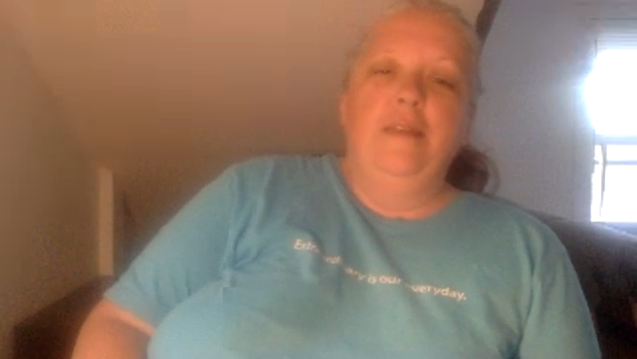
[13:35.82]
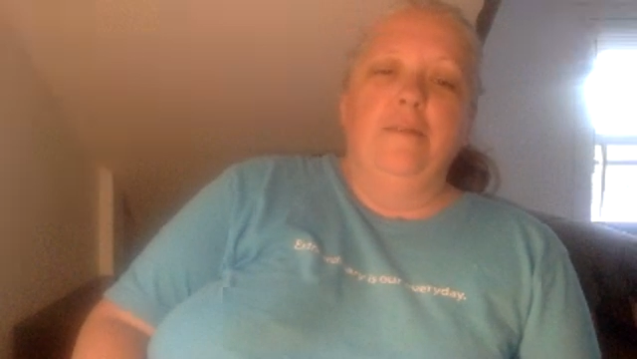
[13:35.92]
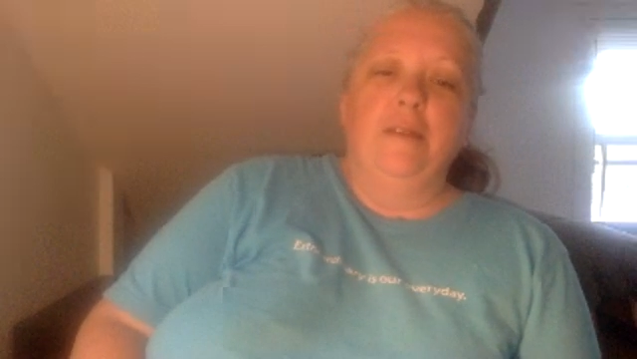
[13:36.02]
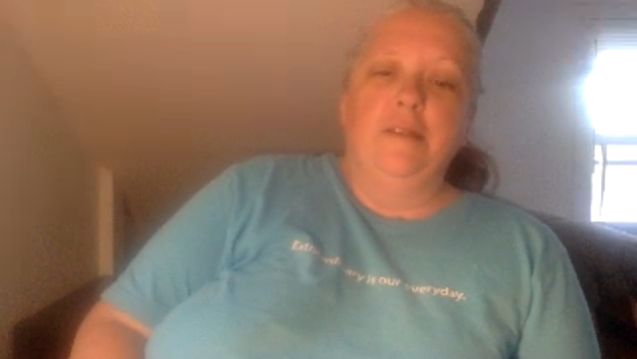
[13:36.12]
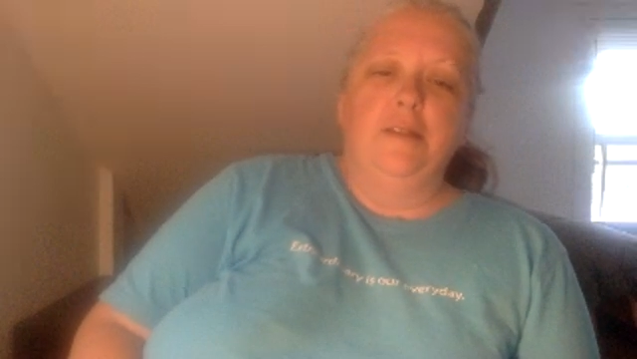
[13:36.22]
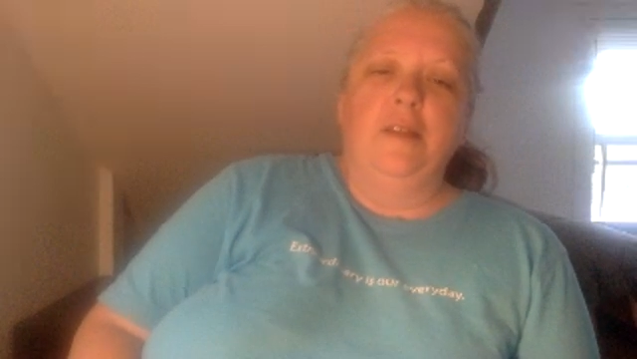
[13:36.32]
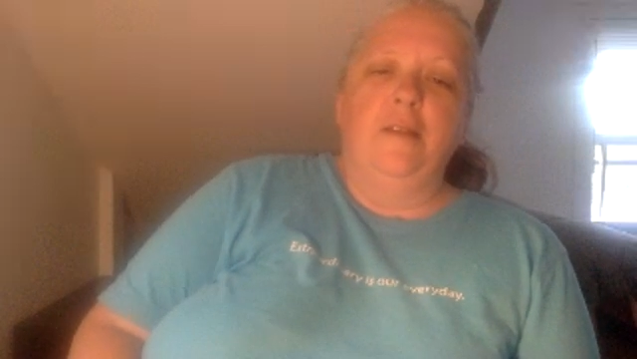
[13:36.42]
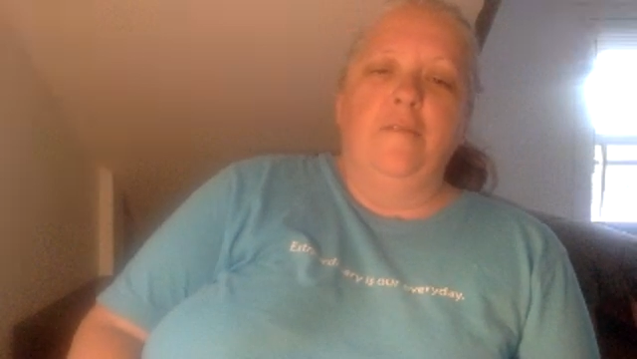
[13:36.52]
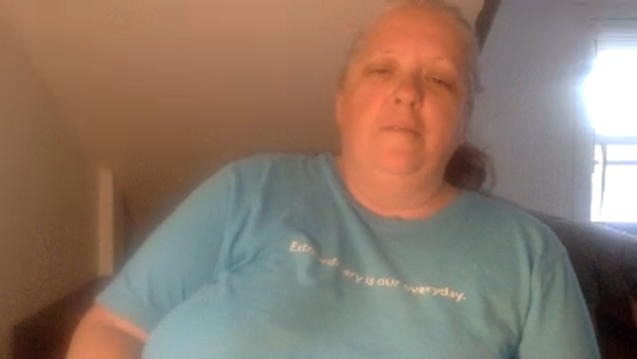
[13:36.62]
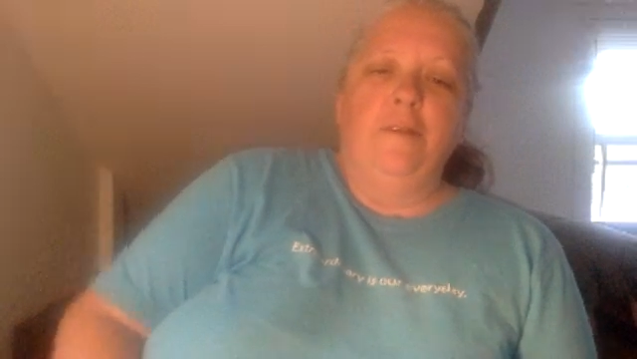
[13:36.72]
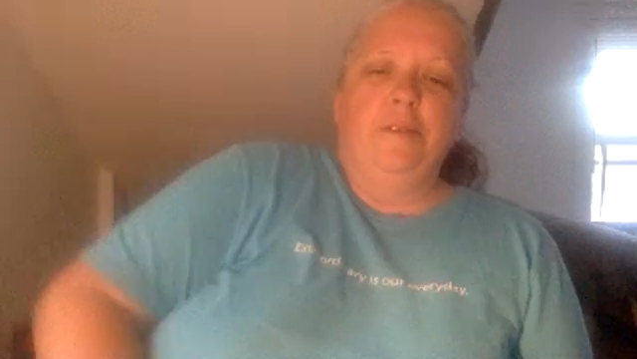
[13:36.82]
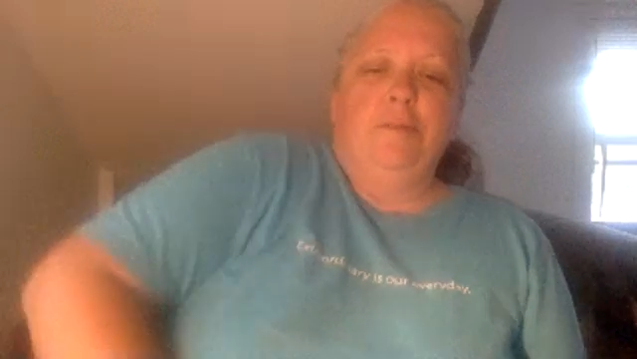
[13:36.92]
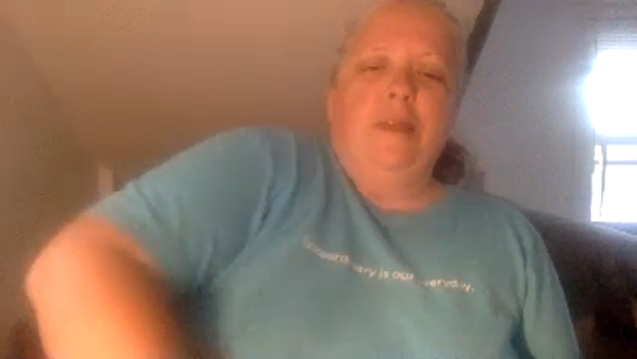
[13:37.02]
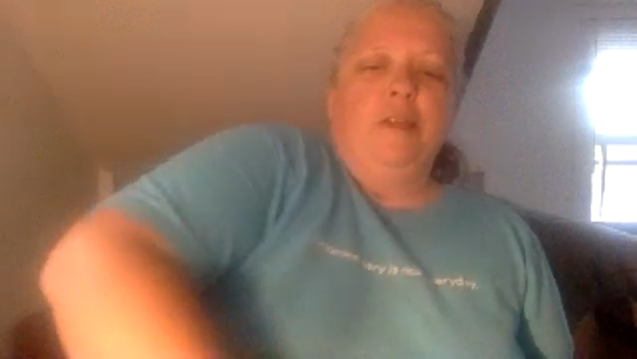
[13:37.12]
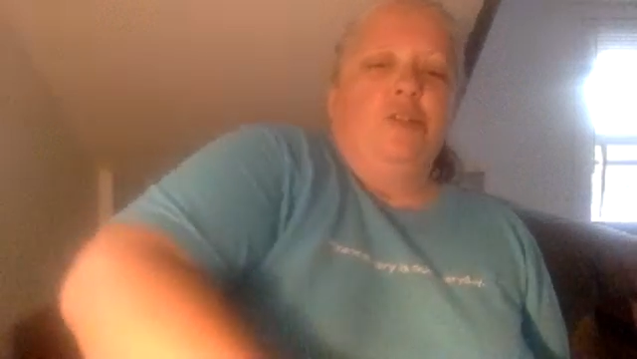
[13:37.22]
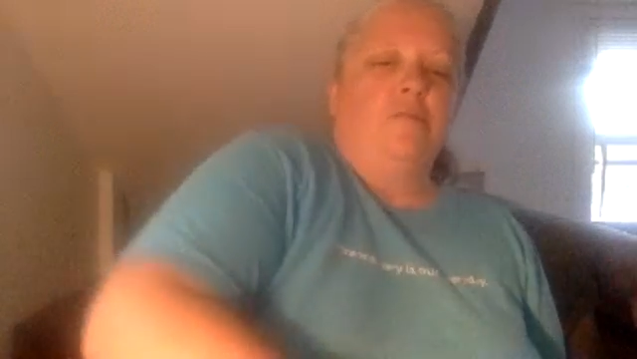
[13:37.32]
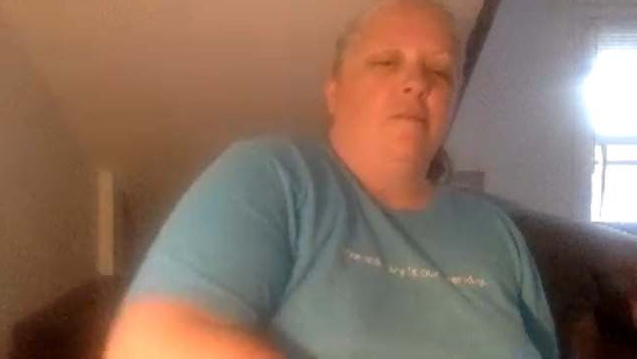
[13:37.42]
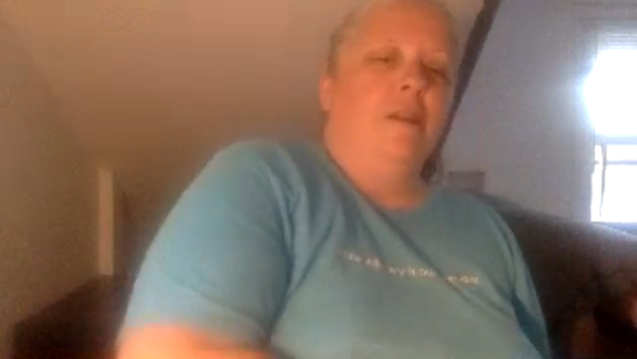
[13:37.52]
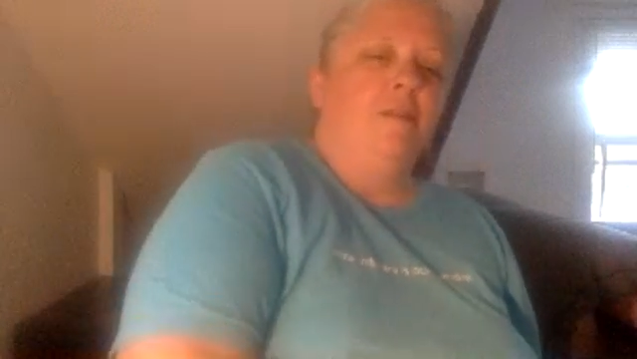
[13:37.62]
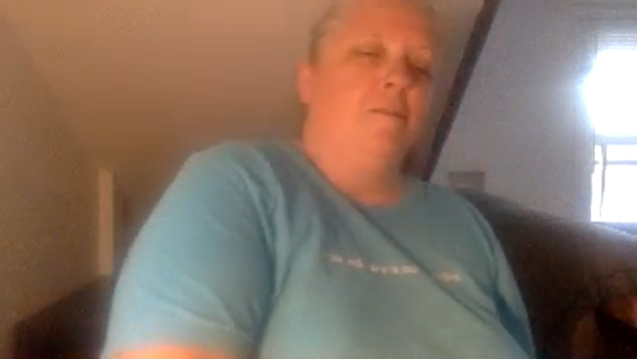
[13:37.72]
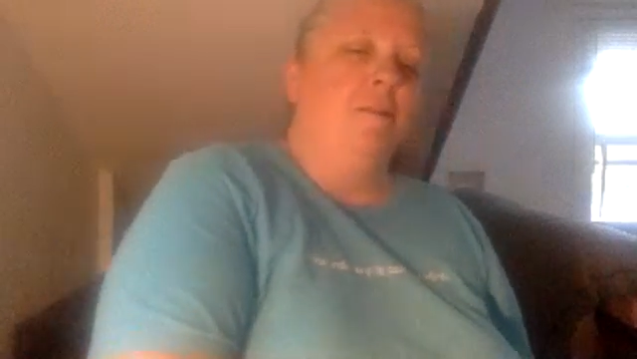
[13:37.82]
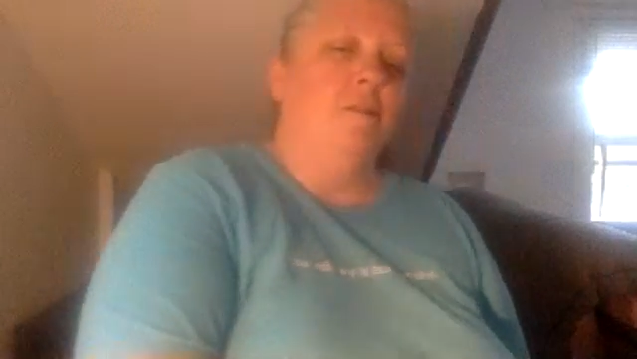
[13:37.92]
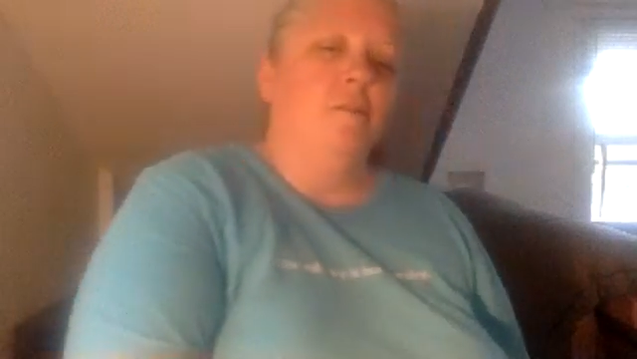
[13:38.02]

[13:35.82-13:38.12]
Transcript: Anyways, it's vacation, right?